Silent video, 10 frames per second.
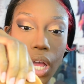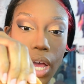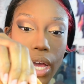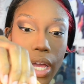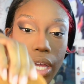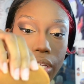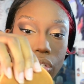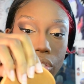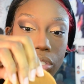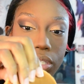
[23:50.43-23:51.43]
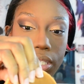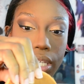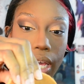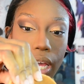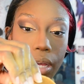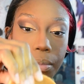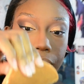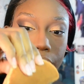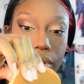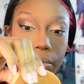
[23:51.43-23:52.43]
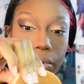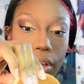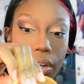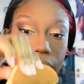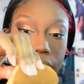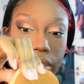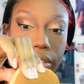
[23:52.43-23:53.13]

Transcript: I just tap the product